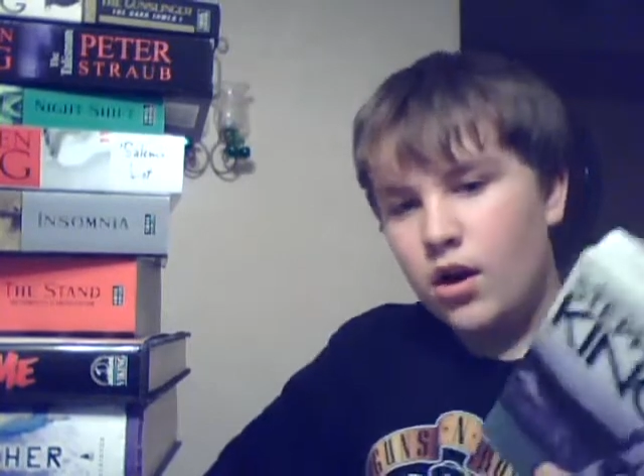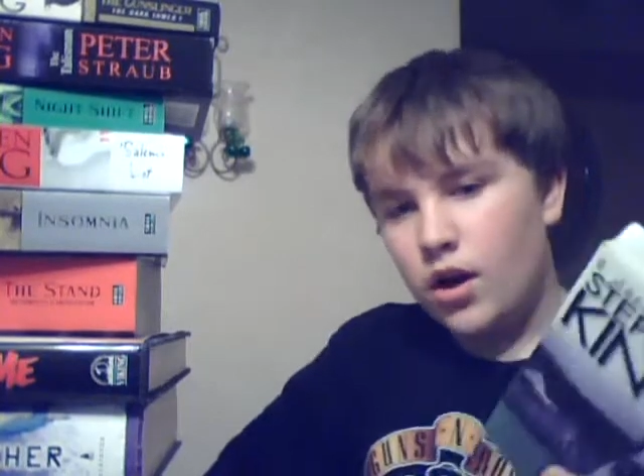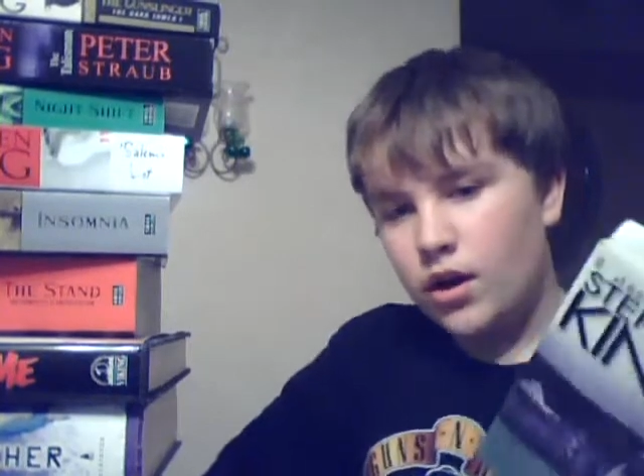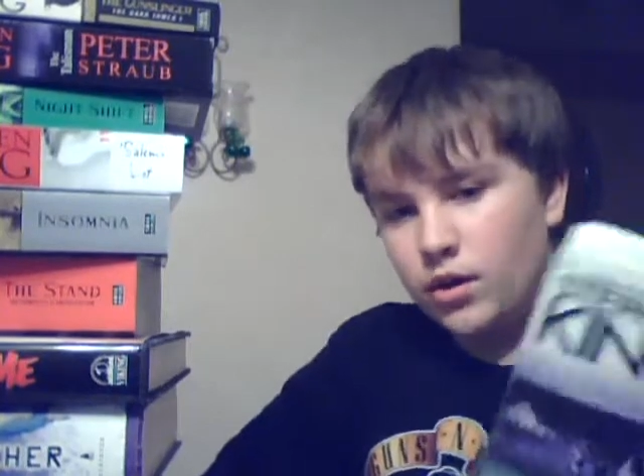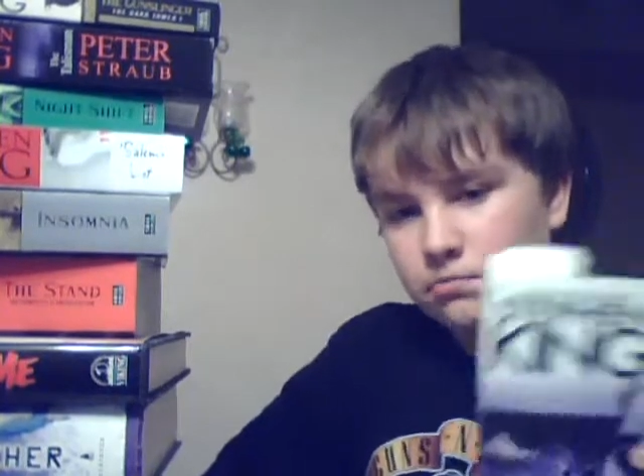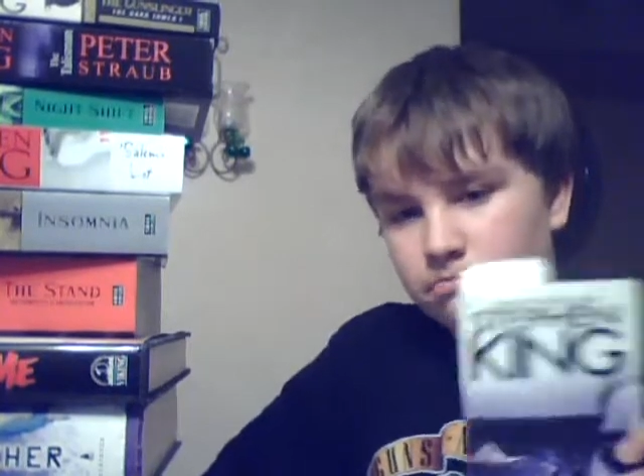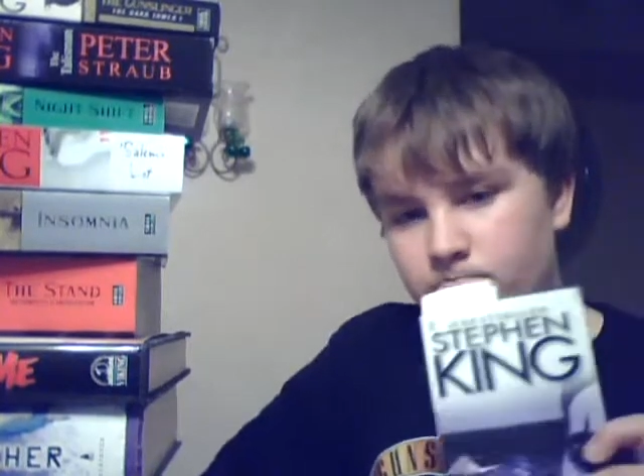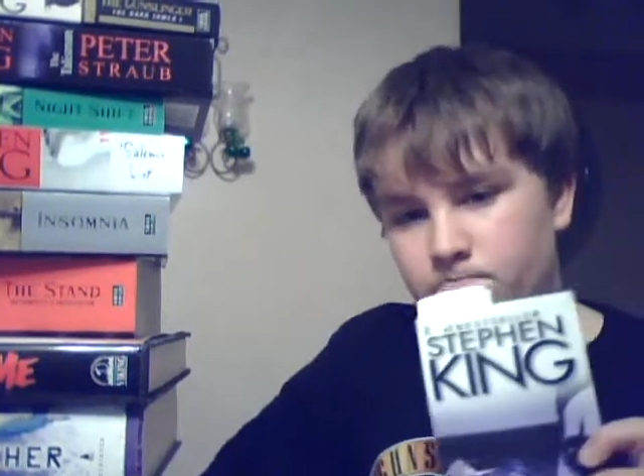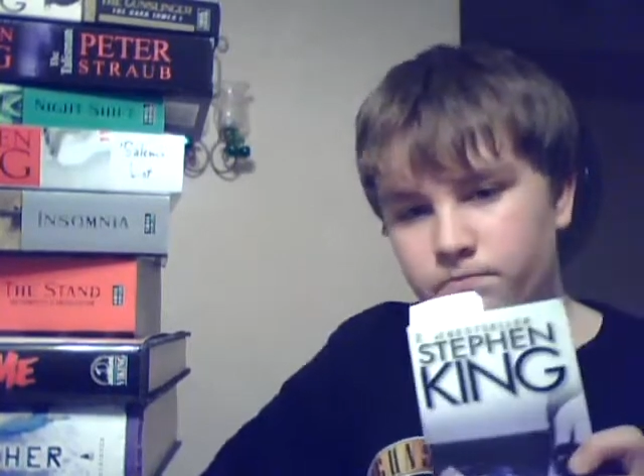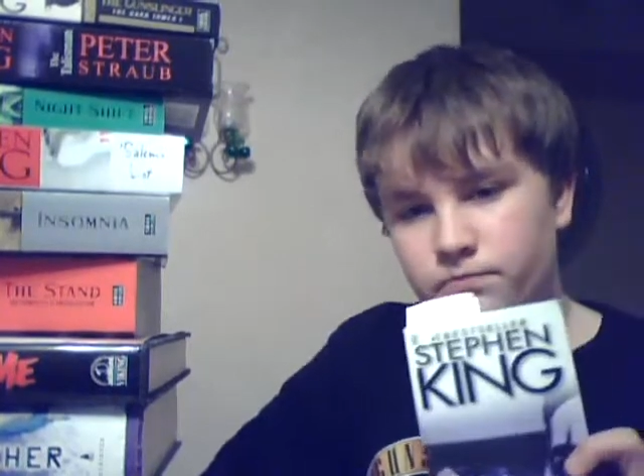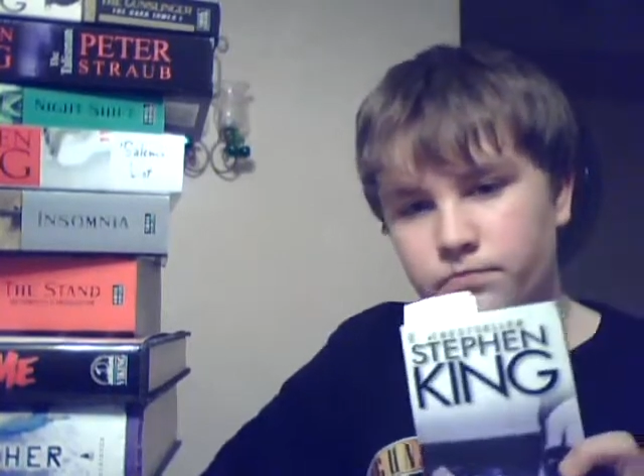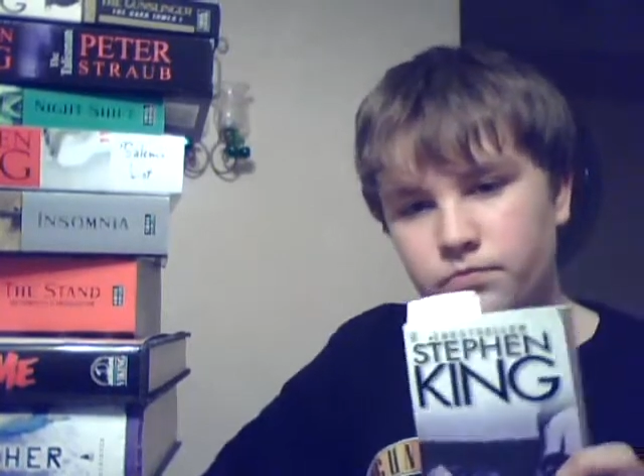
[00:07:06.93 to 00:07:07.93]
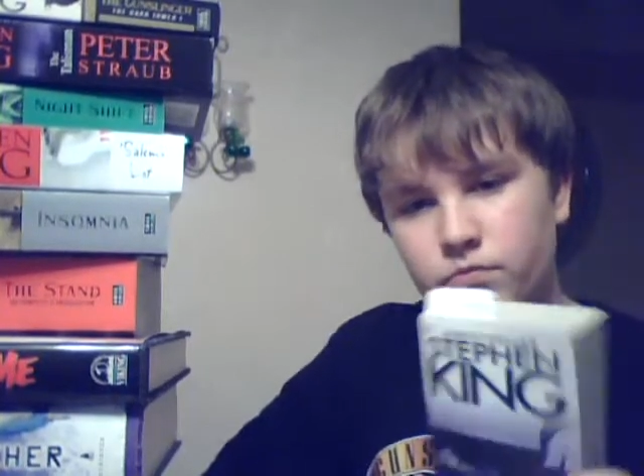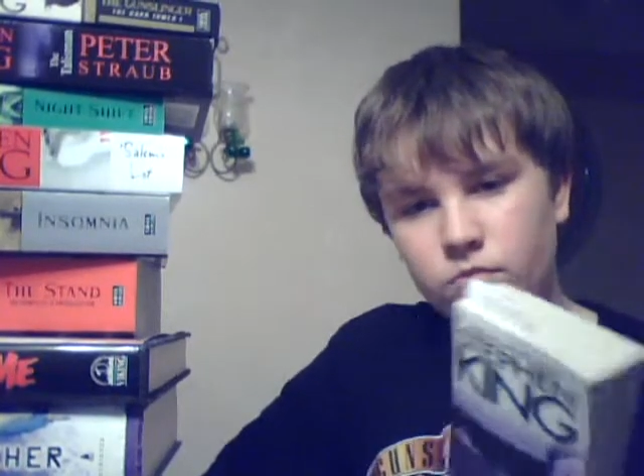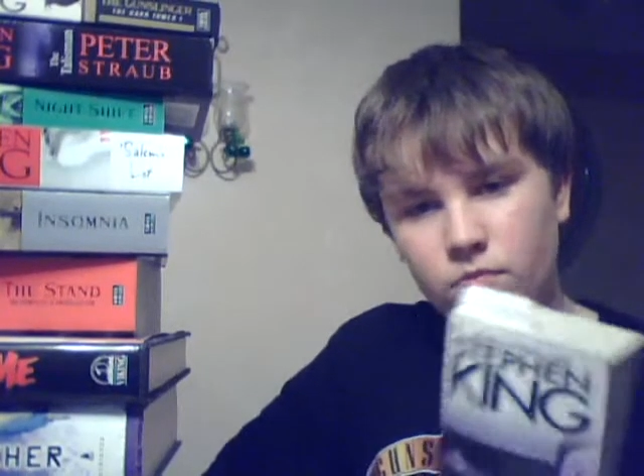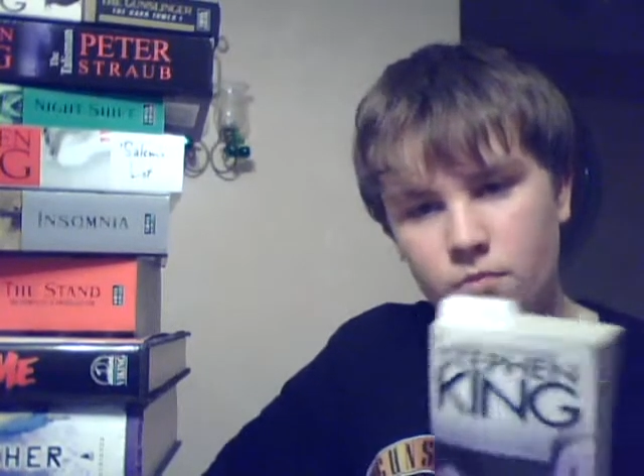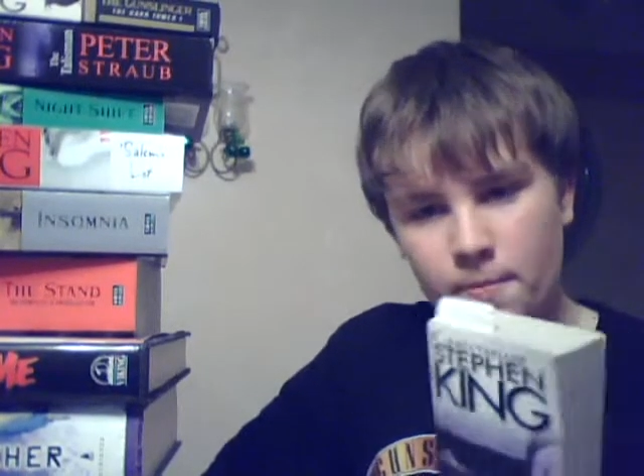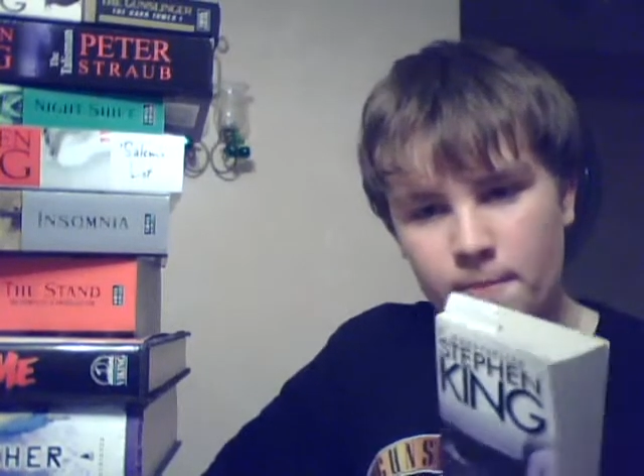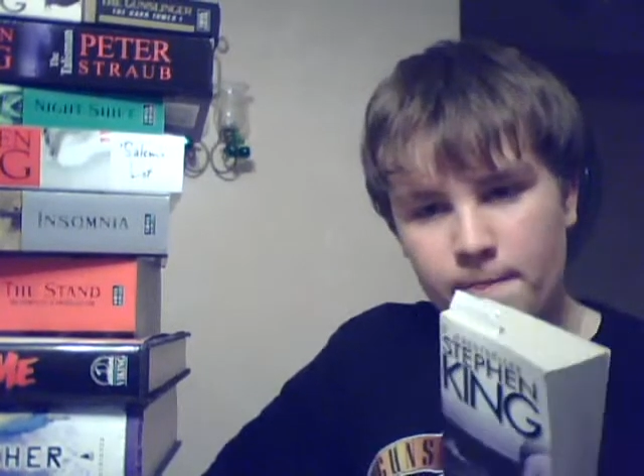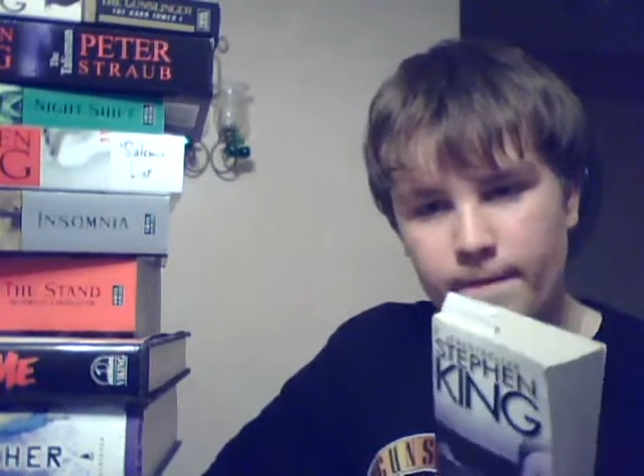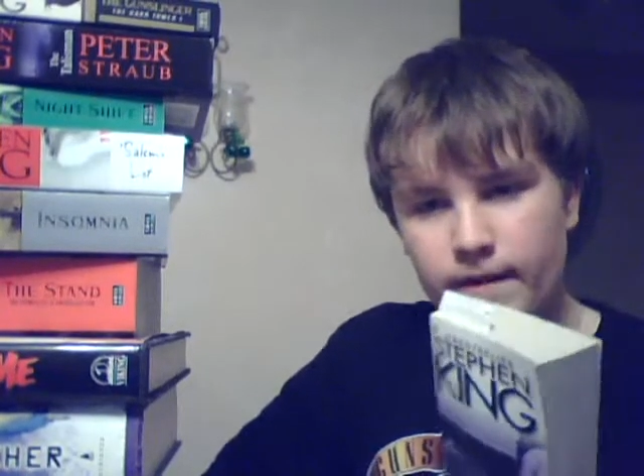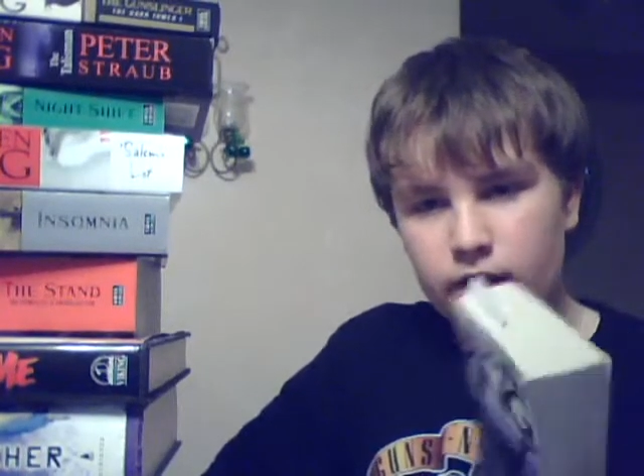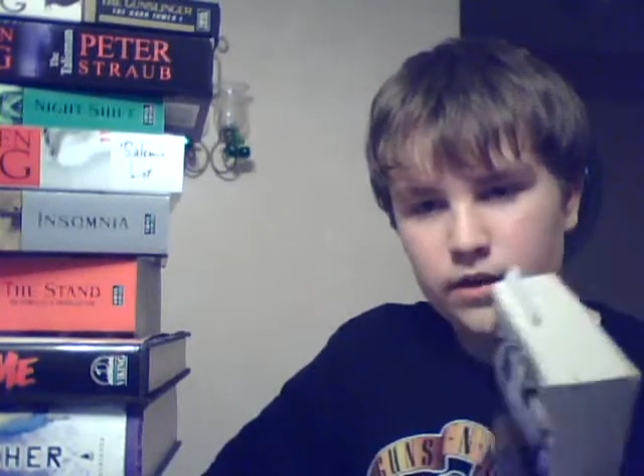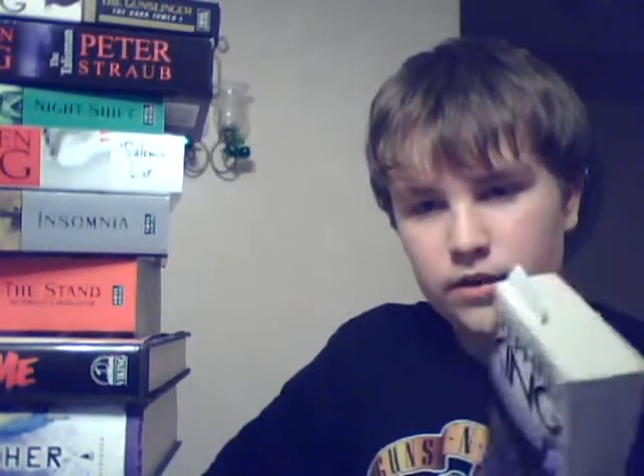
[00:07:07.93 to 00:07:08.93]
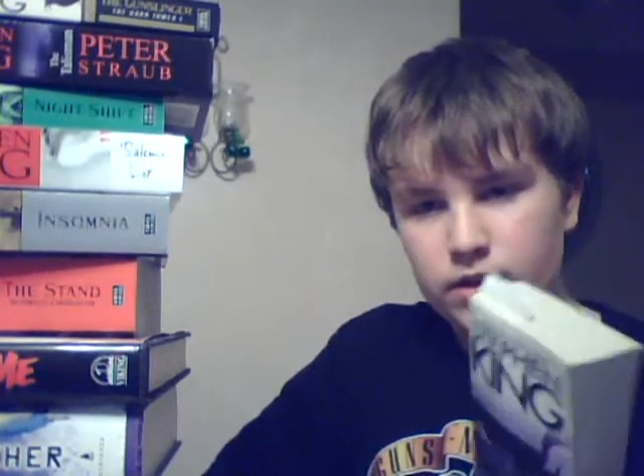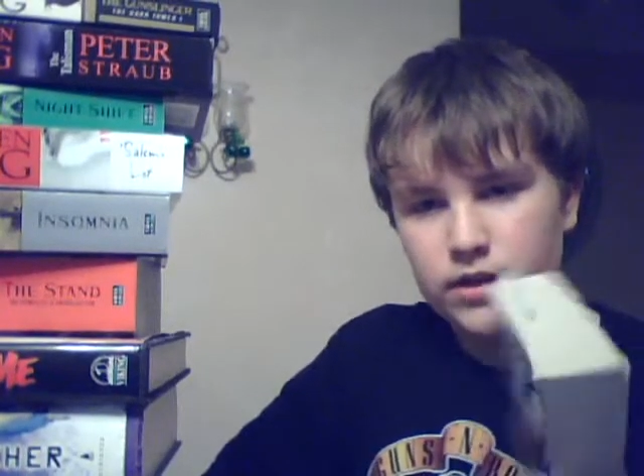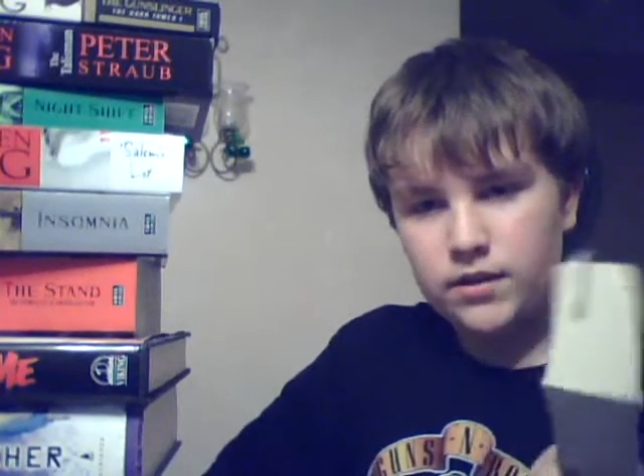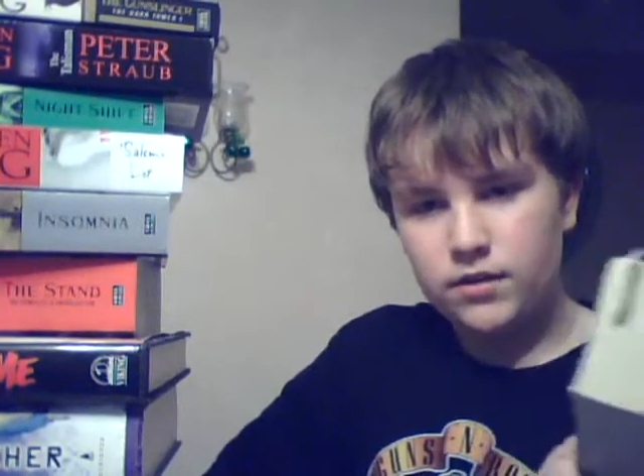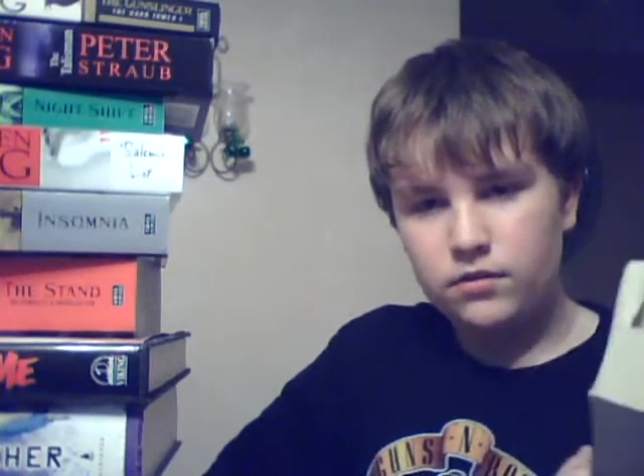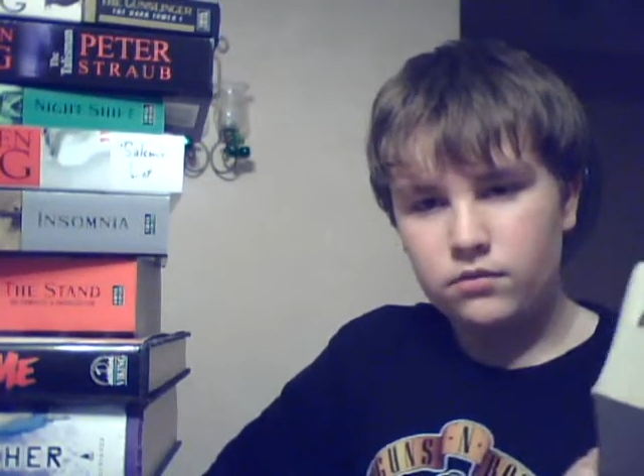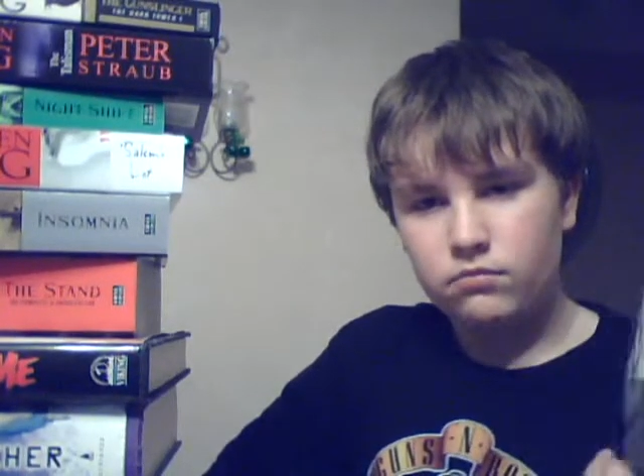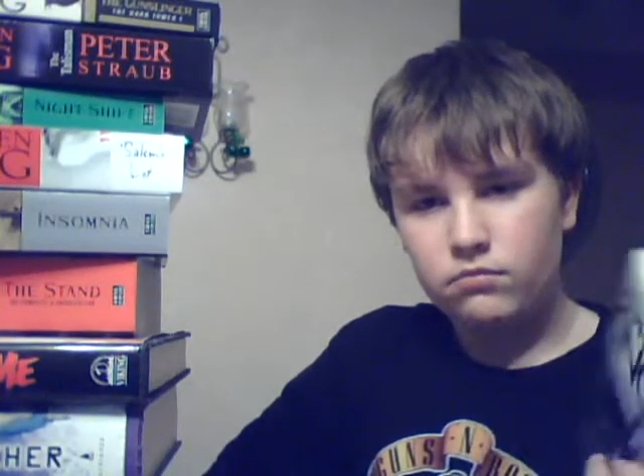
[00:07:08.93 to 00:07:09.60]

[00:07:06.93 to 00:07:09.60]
And he